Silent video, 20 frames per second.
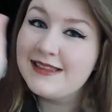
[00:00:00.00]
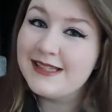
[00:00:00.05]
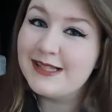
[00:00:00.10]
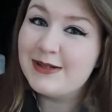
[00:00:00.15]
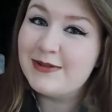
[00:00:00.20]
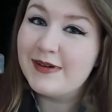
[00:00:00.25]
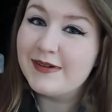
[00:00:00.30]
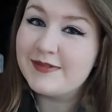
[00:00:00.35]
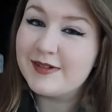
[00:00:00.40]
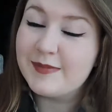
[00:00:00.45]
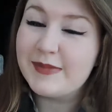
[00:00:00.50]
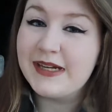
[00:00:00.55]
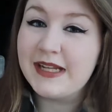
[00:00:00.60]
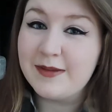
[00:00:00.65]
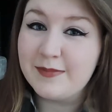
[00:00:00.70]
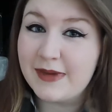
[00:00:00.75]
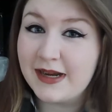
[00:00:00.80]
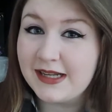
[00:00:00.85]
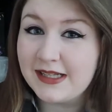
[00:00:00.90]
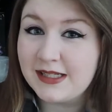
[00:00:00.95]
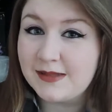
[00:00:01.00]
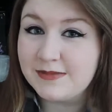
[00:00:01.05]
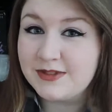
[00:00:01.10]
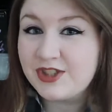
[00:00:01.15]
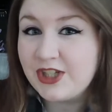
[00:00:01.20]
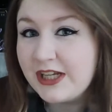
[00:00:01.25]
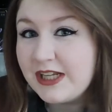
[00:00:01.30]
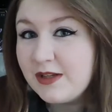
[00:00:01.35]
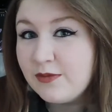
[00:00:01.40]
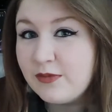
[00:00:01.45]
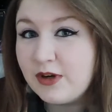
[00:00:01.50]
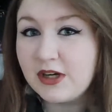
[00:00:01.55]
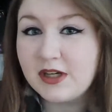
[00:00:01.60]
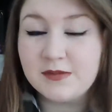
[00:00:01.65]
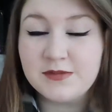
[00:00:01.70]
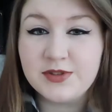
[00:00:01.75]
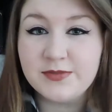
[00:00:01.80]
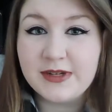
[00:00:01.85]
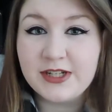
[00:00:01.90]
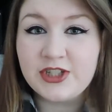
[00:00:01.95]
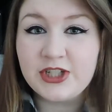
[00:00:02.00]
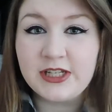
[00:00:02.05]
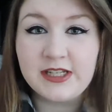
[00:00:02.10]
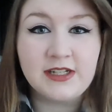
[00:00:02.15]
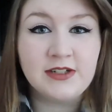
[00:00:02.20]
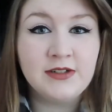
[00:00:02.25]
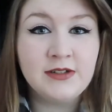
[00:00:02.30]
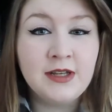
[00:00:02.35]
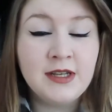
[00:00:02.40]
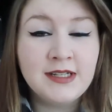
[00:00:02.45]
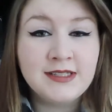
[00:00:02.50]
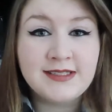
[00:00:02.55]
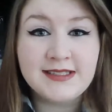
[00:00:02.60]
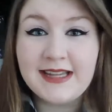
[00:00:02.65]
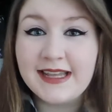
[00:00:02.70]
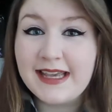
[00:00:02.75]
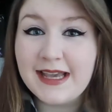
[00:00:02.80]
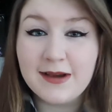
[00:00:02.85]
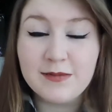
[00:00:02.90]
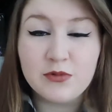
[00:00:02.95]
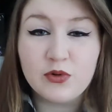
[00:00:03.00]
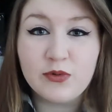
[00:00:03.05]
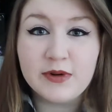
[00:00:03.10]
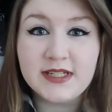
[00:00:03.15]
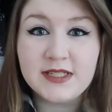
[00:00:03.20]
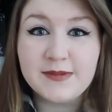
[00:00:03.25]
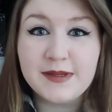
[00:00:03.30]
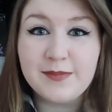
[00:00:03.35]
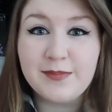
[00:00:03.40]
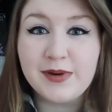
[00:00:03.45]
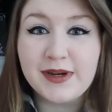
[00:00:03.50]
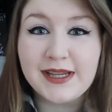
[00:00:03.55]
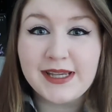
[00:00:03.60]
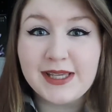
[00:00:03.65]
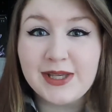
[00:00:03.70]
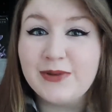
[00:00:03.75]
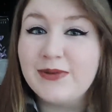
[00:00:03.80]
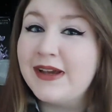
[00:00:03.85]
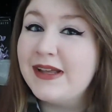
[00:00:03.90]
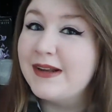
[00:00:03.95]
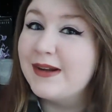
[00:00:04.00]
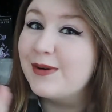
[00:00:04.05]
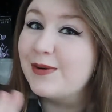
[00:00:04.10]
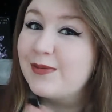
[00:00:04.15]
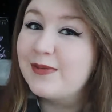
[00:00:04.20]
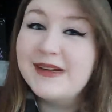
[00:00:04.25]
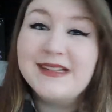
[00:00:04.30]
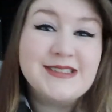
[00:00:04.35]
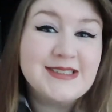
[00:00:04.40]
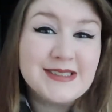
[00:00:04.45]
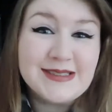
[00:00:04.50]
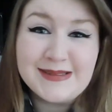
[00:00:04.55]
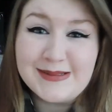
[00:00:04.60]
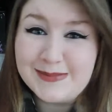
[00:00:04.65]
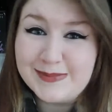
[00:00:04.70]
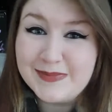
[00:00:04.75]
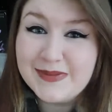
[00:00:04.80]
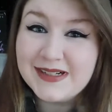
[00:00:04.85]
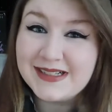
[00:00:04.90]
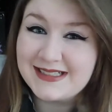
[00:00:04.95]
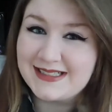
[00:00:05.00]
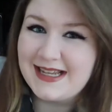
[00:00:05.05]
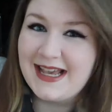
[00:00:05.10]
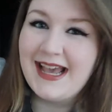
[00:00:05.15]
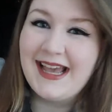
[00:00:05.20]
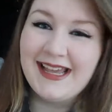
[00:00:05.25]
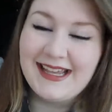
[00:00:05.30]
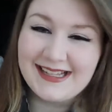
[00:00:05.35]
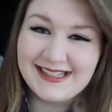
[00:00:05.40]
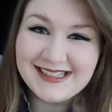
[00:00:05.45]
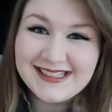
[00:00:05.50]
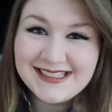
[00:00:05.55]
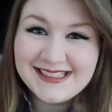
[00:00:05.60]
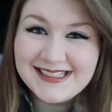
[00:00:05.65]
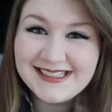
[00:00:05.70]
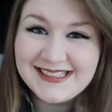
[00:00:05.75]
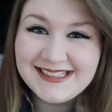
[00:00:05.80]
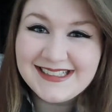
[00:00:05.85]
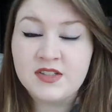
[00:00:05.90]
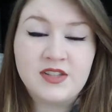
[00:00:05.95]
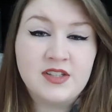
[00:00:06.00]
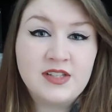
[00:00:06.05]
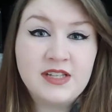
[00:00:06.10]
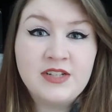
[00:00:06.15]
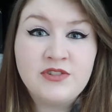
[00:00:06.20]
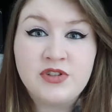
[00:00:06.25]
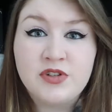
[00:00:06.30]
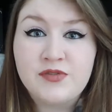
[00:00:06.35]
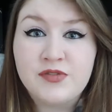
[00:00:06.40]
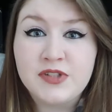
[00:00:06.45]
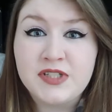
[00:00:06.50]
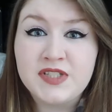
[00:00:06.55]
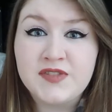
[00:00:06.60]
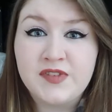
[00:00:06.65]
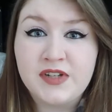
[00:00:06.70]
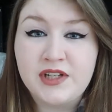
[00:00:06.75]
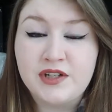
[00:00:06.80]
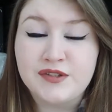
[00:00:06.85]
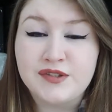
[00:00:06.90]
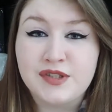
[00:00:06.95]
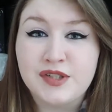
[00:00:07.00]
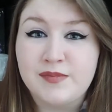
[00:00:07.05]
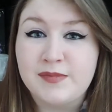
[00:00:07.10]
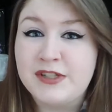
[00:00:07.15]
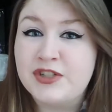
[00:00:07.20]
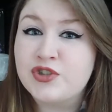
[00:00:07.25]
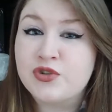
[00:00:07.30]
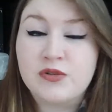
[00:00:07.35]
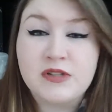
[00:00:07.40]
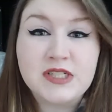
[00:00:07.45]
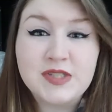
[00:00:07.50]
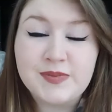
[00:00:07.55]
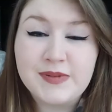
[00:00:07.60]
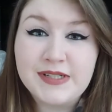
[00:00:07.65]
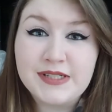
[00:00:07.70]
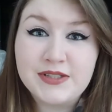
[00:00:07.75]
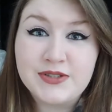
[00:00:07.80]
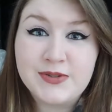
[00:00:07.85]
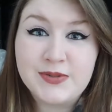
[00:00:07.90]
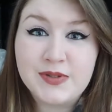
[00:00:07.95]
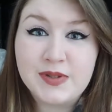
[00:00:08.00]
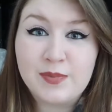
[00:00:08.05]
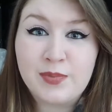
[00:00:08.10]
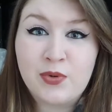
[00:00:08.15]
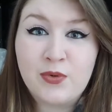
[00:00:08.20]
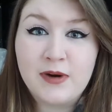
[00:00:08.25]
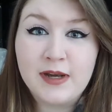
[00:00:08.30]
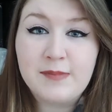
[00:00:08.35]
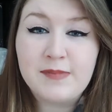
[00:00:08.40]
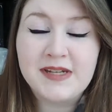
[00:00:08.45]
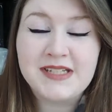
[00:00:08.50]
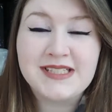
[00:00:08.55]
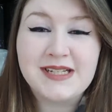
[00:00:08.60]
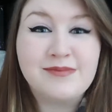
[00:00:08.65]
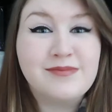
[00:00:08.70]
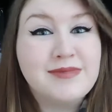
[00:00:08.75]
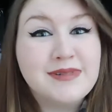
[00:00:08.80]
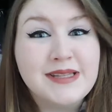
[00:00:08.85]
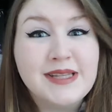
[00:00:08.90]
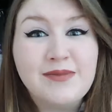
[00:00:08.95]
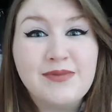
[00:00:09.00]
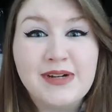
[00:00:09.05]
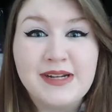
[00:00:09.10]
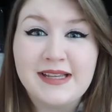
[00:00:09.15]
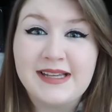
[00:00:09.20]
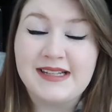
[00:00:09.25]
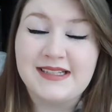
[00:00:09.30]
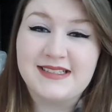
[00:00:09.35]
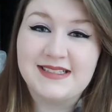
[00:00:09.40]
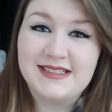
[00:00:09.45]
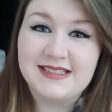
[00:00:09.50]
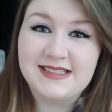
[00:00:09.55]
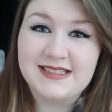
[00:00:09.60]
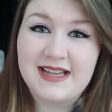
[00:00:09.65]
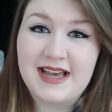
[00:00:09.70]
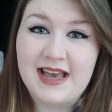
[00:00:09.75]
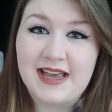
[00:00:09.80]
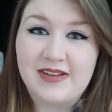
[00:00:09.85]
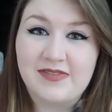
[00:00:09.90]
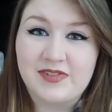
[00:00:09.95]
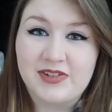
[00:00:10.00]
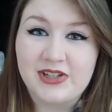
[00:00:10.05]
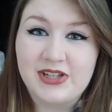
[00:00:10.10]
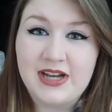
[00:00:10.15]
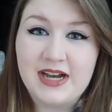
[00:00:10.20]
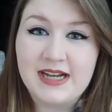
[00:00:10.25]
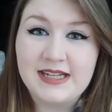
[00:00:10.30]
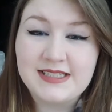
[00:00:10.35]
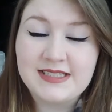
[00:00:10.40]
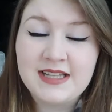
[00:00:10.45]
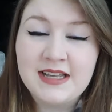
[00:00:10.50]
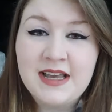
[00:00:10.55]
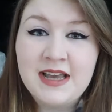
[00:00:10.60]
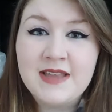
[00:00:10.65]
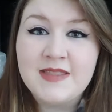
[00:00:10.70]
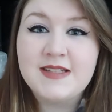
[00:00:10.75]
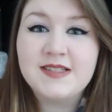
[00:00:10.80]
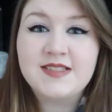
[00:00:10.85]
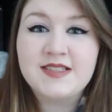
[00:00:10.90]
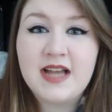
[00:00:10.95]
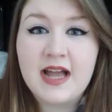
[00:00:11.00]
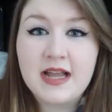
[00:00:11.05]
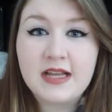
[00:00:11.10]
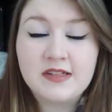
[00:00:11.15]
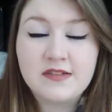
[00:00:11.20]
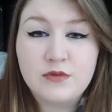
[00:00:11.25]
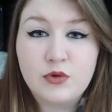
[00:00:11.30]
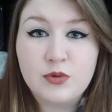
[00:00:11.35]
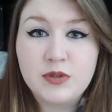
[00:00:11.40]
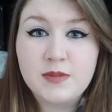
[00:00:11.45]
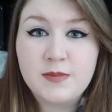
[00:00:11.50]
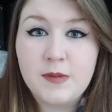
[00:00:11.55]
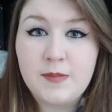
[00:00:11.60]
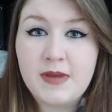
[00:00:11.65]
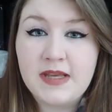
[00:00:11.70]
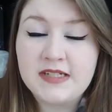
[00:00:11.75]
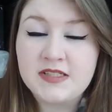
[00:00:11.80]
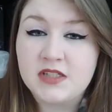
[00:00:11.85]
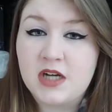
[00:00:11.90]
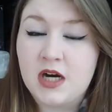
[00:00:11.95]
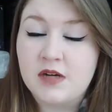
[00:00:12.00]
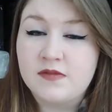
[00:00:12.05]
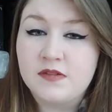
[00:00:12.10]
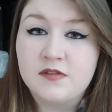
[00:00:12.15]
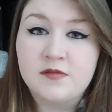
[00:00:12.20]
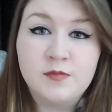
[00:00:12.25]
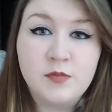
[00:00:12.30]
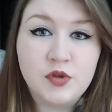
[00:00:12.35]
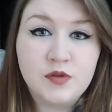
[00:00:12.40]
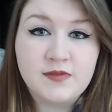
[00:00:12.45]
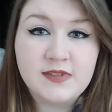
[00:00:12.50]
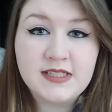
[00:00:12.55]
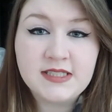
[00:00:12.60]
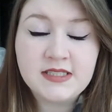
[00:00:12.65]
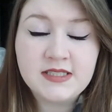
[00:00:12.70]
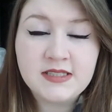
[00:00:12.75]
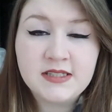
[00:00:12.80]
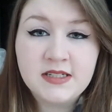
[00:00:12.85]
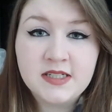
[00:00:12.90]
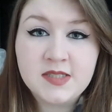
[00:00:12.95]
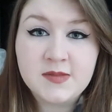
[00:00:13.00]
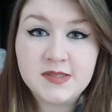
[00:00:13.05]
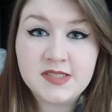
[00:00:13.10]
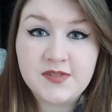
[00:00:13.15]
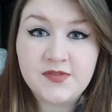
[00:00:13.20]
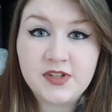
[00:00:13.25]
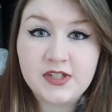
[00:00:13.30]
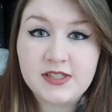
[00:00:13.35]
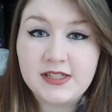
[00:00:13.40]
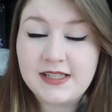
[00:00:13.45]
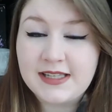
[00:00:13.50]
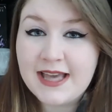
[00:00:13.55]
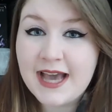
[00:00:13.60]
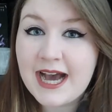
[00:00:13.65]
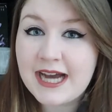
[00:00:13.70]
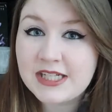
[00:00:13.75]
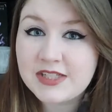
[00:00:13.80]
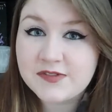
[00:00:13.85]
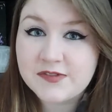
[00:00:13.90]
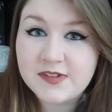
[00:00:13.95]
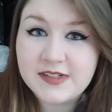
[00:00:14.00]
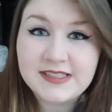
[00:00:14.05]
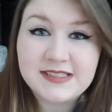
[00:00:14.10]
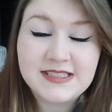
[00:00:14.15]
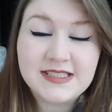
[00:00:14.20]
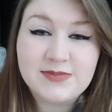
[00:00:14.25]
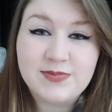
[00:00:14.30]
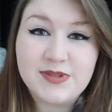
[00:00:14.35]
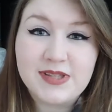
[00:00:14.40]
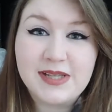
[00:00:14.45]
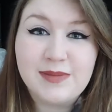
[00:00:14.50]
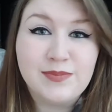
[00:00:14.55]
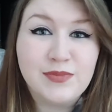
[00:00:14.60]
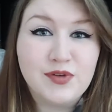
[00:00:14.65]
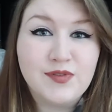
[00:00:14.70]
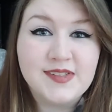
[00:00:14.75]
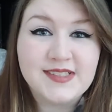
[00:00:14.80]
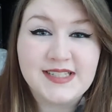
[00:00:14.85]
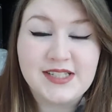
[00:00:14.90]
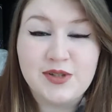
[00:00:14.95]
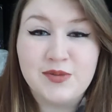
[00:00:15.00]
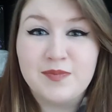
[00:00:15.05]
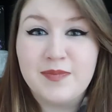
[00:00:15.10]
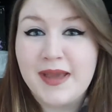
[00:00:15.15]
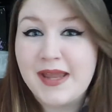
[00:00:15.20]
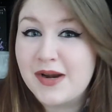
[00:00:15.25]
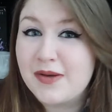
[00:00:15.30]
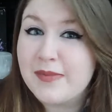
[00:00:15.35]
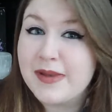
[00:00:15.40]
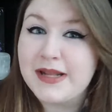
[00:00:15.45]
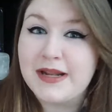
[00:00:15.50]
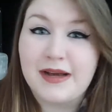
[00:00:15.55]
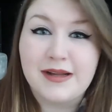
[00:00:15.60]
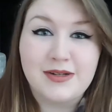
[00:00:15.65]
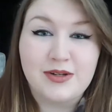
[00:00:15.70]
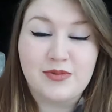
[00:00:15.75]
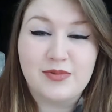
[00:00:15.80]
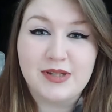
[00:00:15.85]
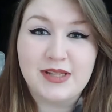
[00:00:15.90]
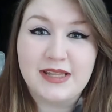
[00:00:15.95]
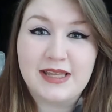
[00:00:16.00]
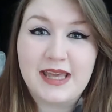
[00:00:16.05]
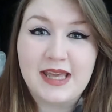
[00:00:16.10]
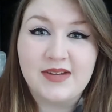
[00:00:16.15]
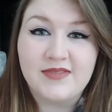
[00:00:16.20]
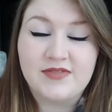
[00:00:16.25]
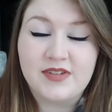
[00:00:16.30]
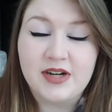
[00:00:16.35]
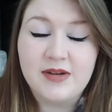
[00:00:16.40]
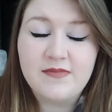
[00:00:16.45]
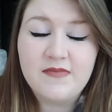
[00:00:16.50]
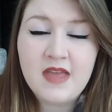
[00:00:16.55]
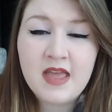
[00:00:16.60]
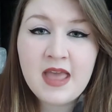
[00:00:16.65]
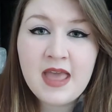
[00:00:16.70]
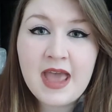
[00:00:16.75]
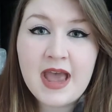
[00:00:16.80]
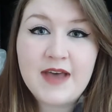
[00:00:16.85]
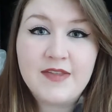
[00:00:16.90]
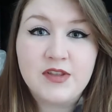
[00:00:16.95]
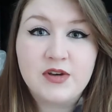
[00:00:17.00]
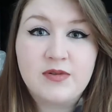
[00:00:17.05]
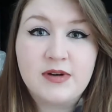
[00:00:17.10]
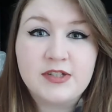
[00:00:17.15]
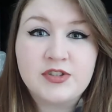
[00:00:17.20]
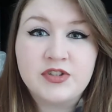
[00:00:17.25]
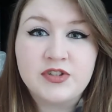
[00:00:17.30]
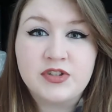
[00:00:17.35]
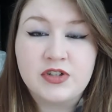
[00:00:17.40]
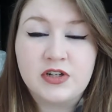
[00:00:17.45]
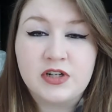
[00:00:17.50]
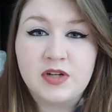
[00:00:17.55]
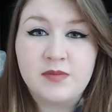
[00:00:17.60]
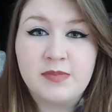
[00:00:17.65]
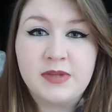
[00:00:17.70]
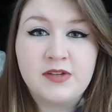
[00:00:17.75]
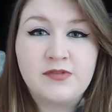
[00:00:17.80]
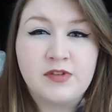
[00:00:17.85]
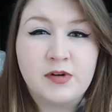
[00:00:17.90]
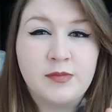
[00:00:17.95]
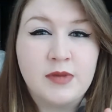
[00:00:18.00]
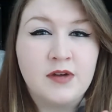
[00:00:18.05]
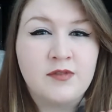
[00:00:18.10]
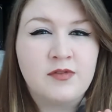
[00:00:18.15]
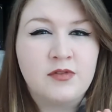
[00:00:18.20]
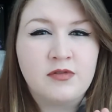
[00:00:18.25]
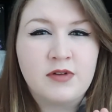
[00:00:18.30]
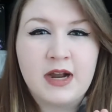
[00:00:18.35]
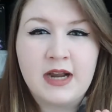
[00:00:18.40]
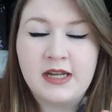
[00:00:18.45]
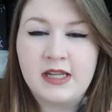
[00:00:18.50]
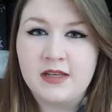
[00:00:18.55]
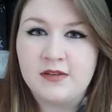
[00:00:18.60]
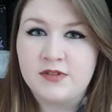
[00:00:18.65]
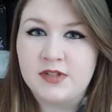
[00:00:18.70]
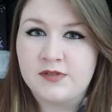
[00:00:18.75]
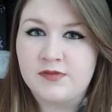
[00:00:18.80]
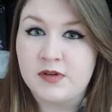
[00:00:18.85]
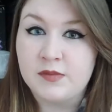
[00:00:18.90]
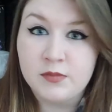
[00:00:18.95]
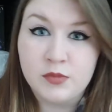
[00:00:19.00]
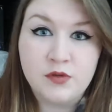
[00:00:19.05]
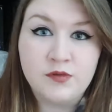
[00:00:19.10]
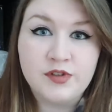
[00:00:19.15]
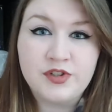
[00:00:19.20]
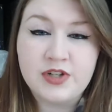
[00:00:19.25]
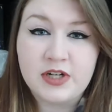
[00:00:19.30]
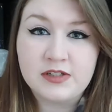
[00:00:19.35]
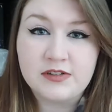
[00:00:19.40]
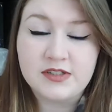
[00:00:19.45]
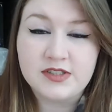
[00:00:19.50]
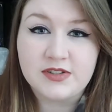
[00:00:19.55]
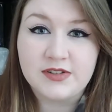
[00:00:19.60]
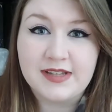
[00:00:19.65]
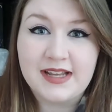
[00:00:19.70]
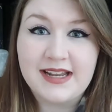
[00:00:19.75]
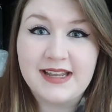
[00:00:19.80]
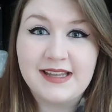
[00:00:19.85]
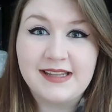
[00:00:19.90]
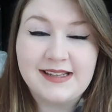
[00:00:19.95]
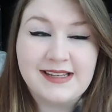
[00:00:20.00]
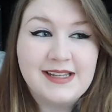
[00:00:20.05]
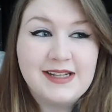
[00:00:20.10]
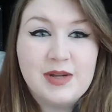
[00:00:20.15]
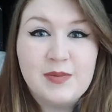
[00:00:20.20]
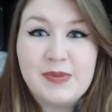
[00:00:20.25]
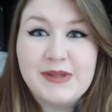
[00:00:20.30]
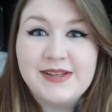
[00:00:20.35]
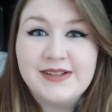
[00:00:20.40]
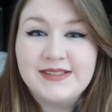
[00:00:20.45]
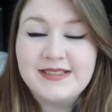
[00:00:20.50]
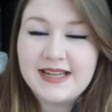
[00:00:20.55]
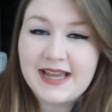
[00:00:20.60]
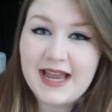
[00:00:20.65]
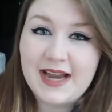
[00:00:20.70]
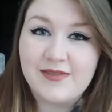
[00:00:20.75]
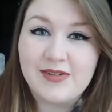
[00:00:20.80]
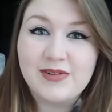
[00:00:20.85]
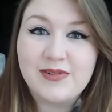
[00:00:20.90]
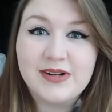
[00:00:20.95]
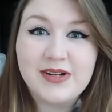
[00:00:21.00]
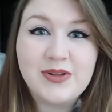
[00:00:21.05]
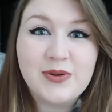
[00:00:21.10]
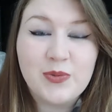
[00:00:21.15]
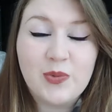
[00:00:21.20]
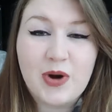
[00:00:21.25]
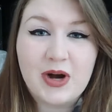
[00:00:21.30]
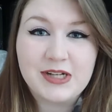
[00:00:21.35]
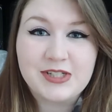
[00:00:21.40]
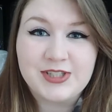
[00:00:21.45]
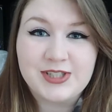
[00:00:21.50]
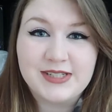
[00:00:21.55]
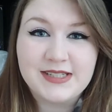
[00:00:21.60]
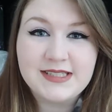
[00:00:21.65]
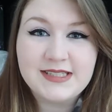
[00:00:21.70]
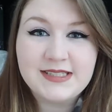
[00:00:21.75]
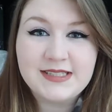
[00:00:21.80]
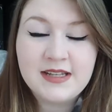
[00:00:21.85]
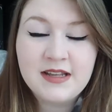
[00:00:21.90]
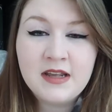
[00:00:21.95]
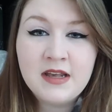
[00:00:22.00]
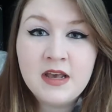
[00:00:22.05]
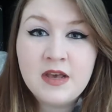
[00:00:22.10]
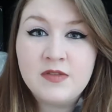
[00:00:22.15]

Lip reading: Hello everybody, my name's Jade and welcome to my channel. Today I'm going to be bringing you an original book tag. So the intro for this video is going to be short, sweet, and to the point because I really want to get into this tag for you guys. This tag is going to be based off of movies, specifically catchphrases within movies that you may or may not know where they came from, and the questions are going to be from a variety of different movie genres so that it can appeal to everyone who watches.